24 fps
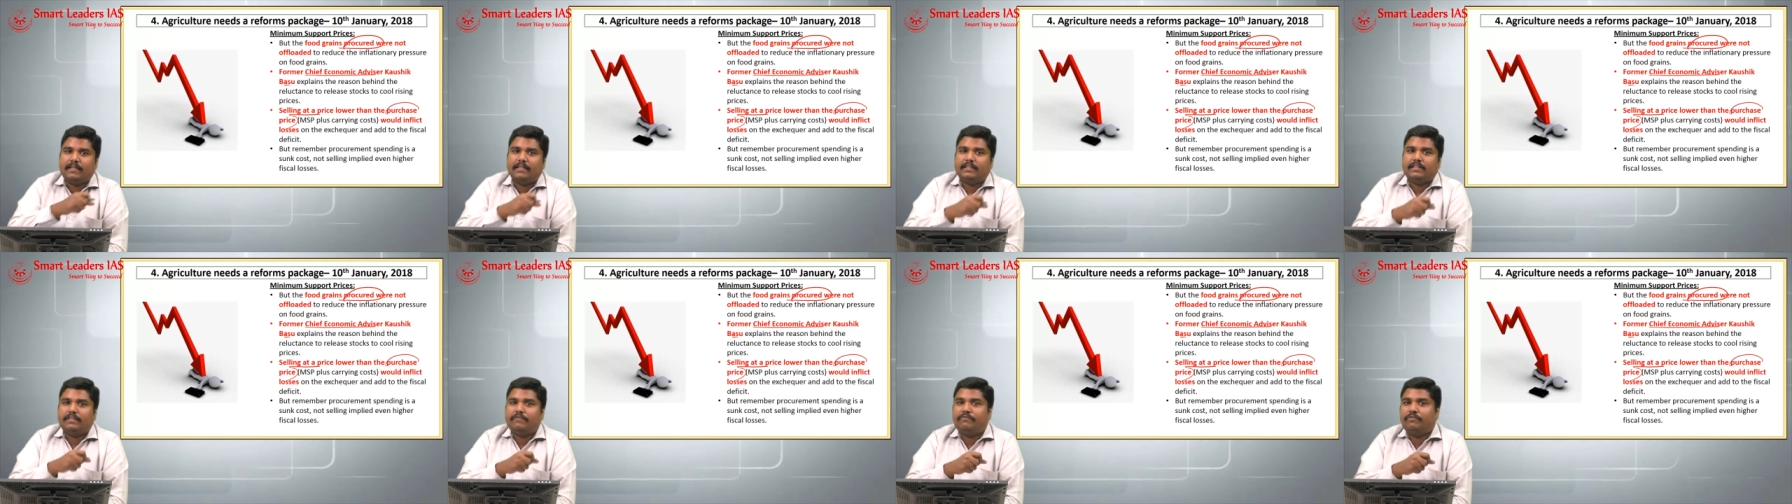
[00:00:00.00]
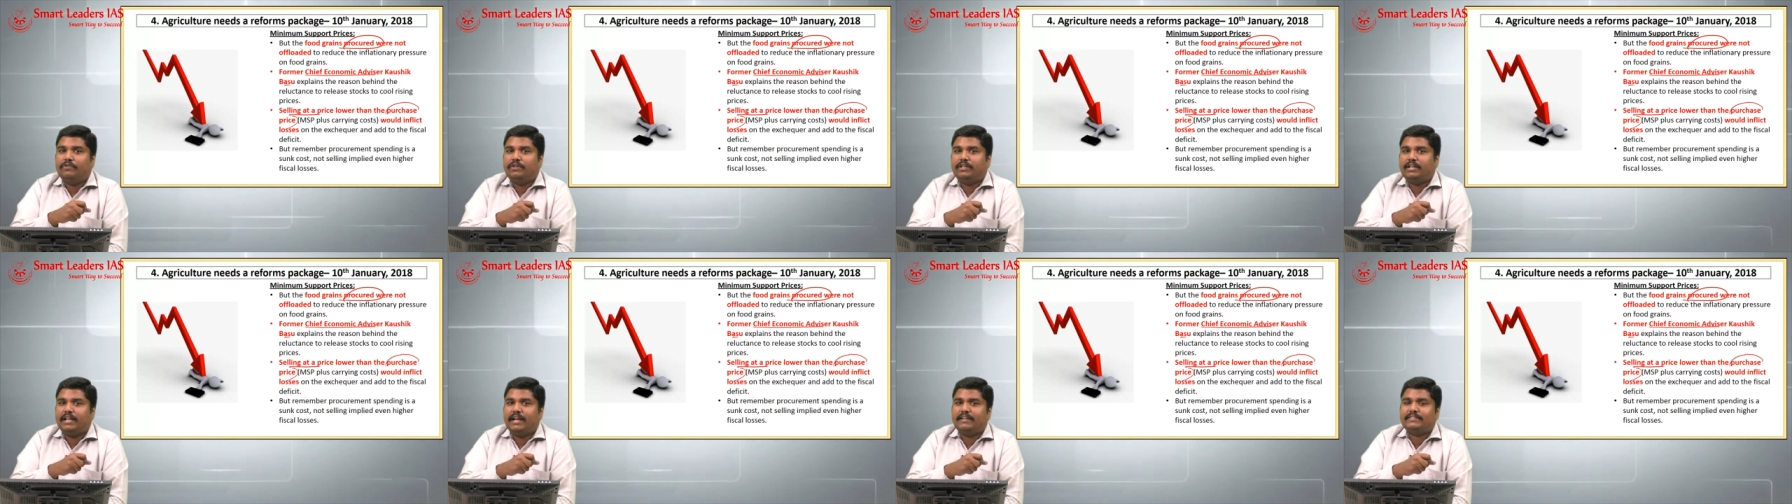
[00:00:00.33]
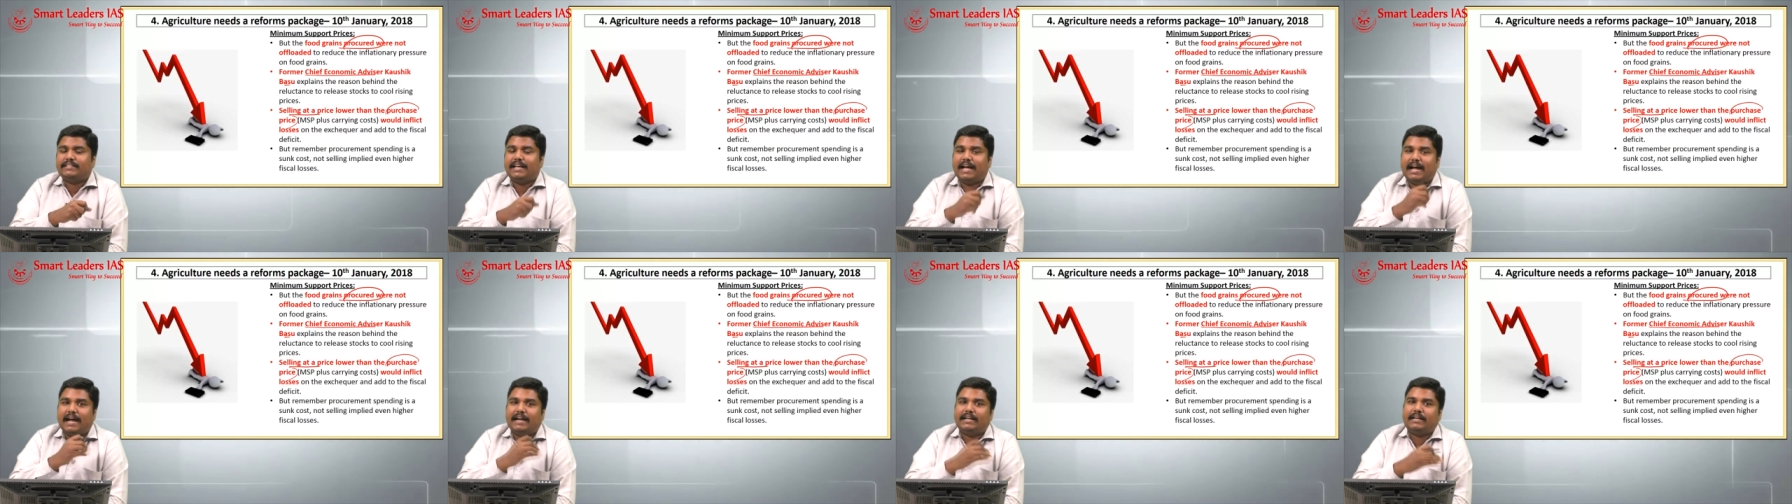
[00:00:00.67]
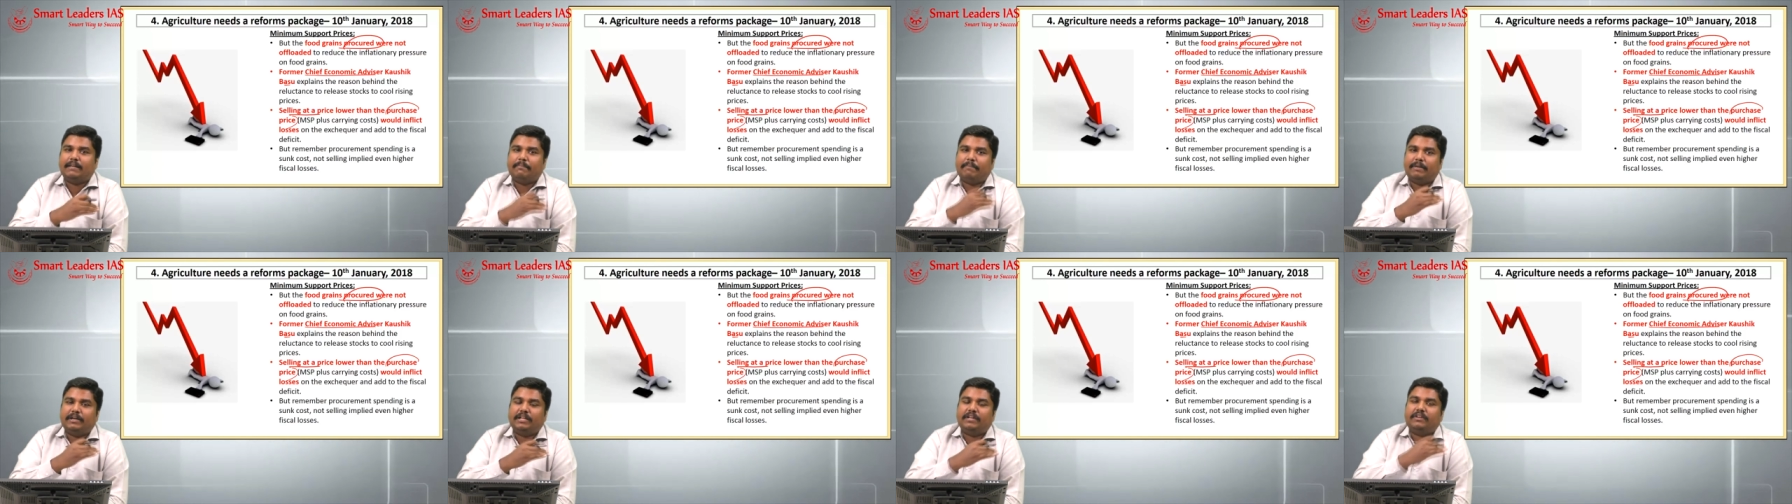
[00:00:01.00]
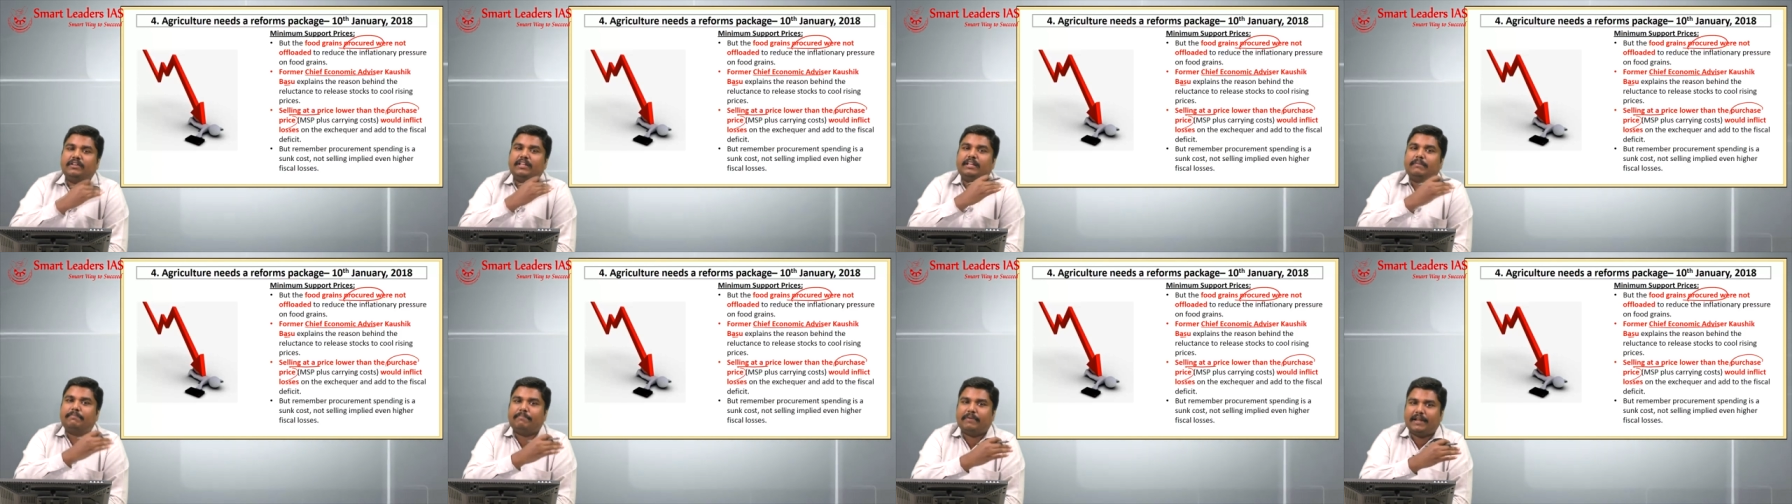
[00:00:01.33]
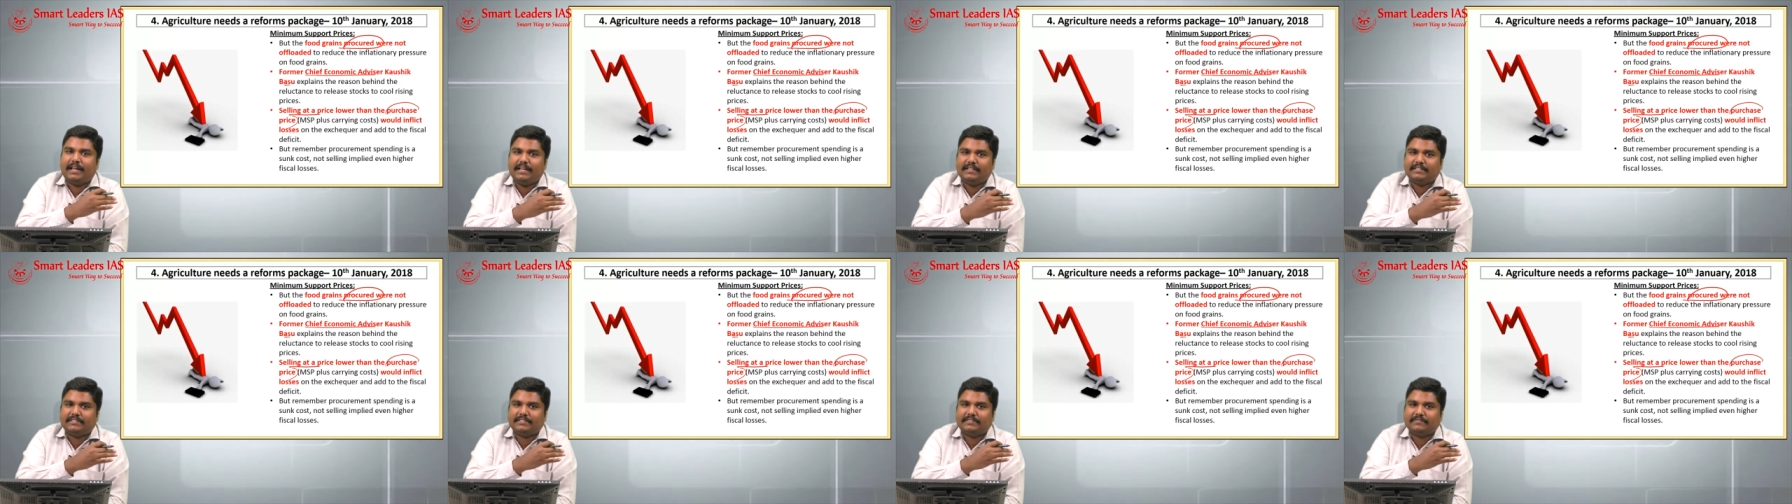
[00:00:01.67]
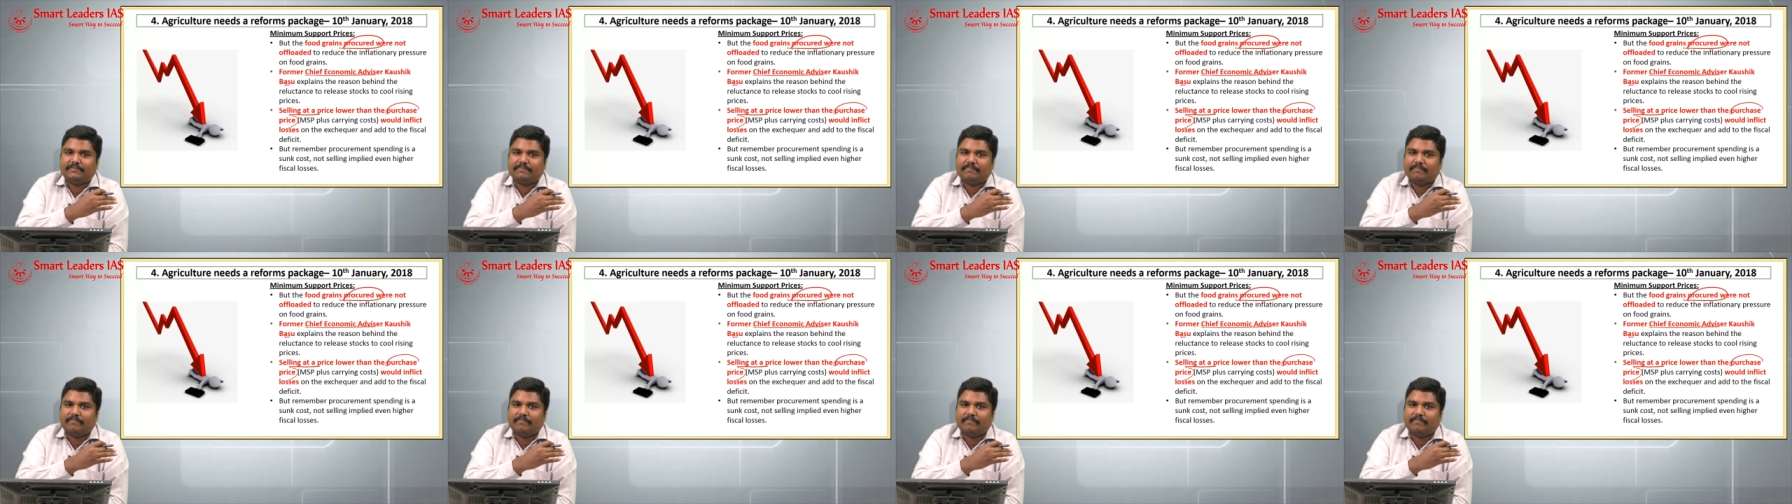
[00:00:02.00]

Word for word: the food grains at a particular price